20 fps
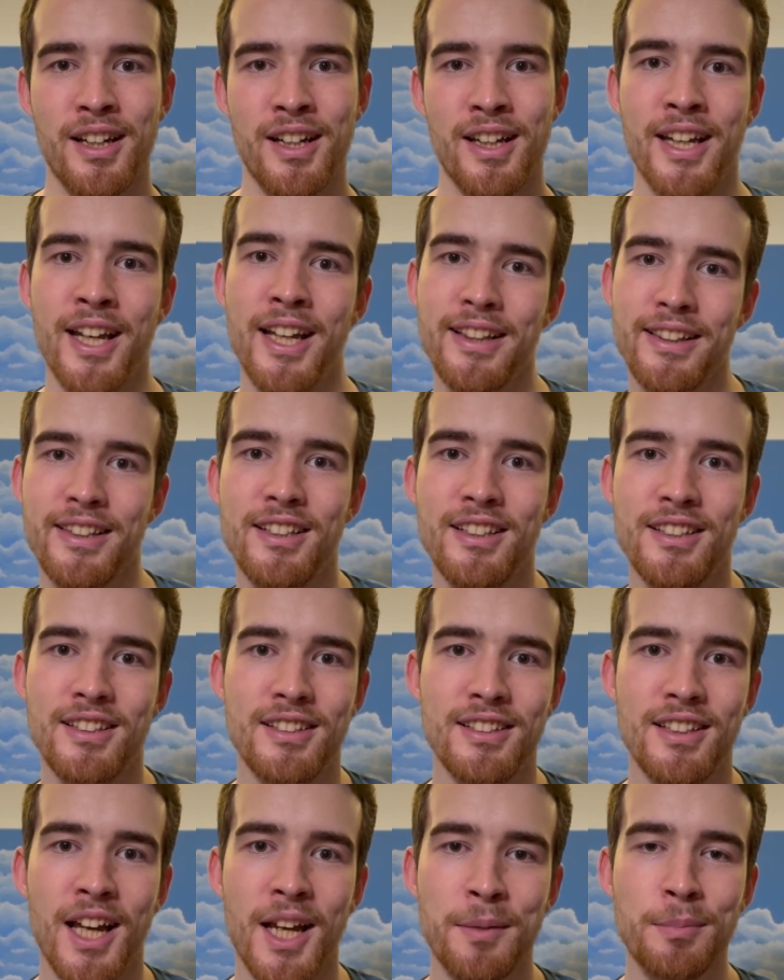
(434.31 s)
Hit the
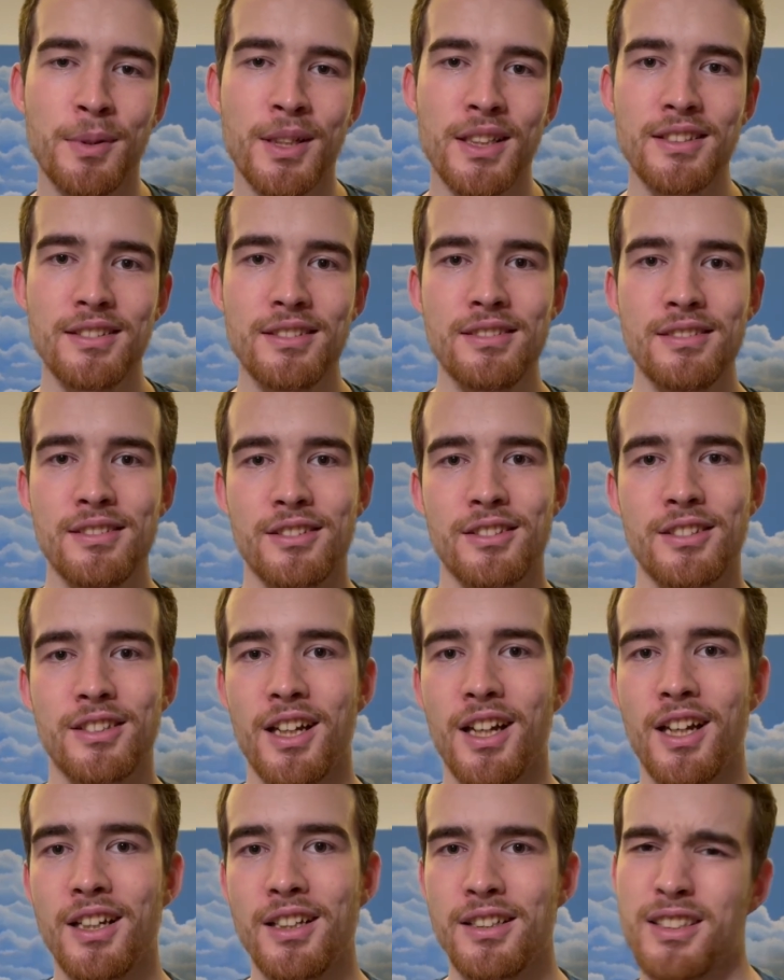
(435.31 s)
like button,
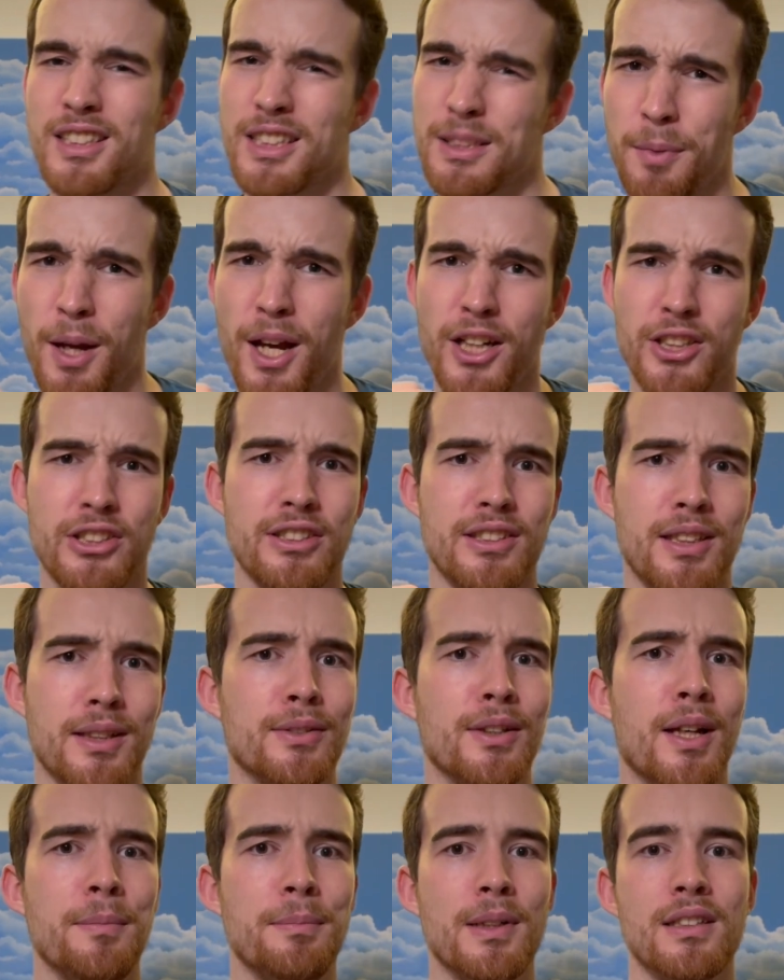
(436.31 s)
okay, and smash the
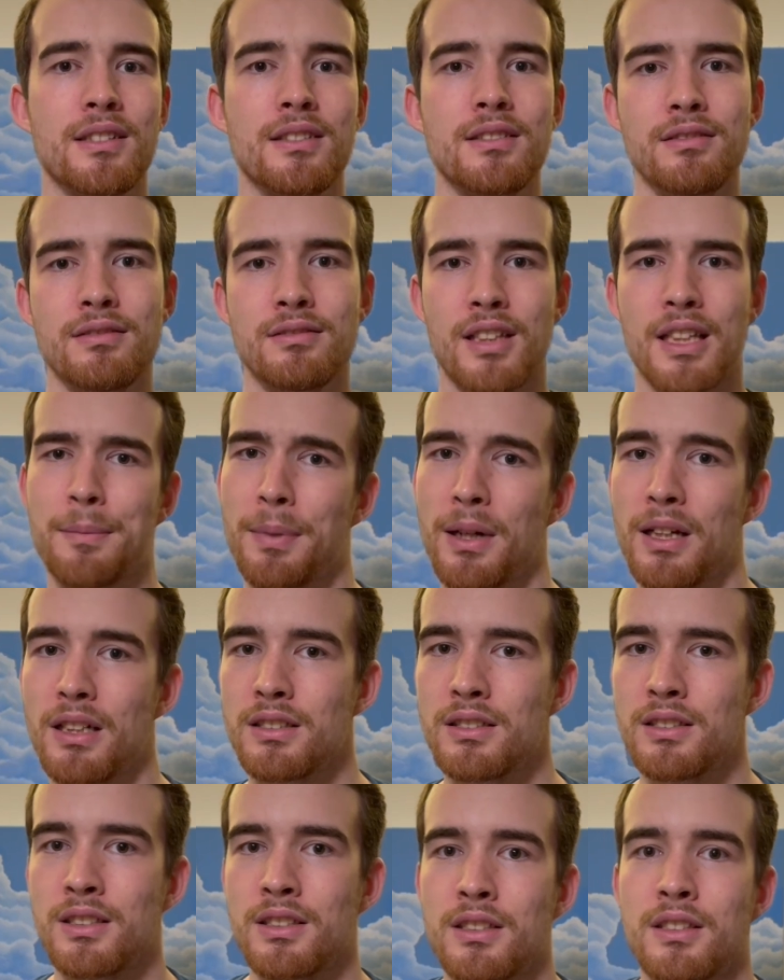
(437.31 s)
subscribe button and the
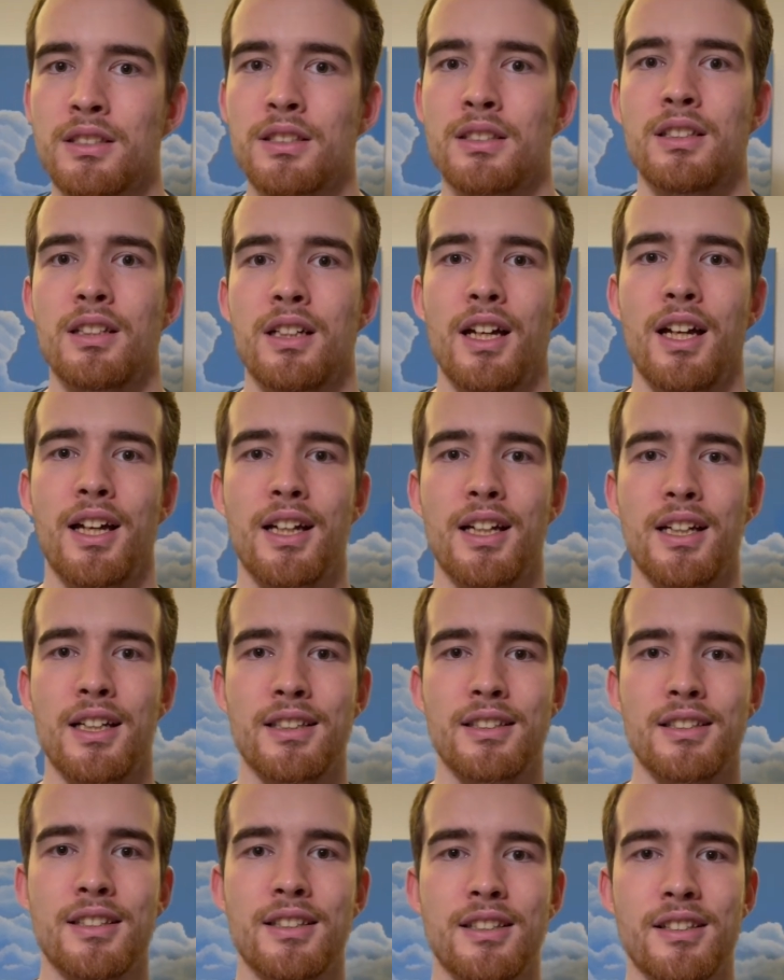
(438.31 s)
bell.
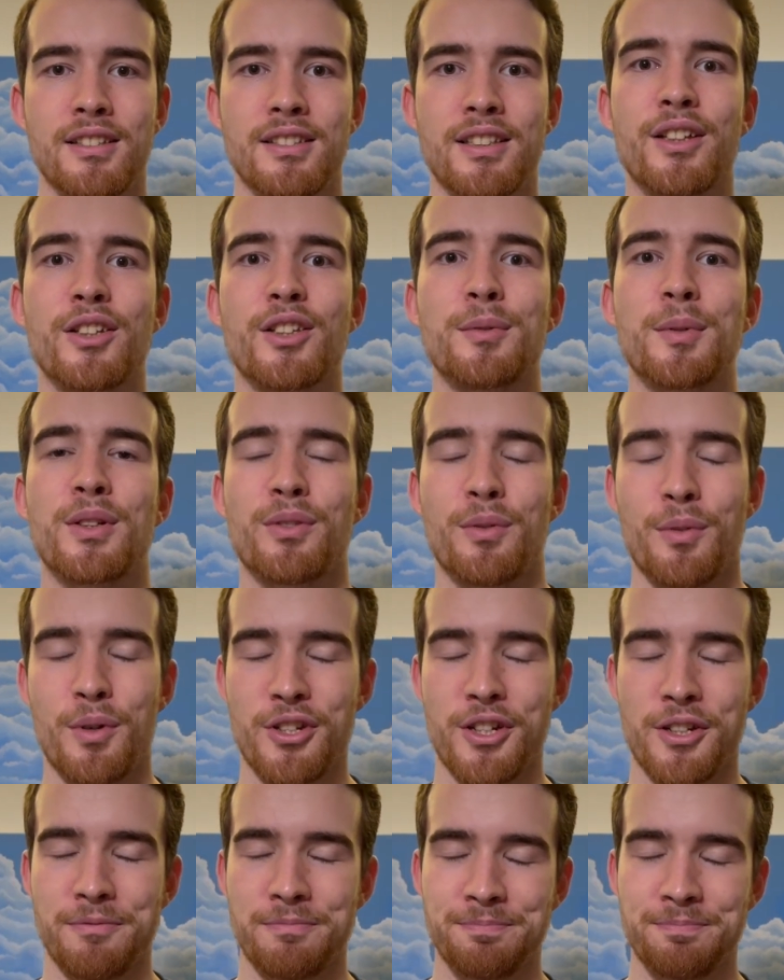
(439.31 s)
And thank you so much for watching.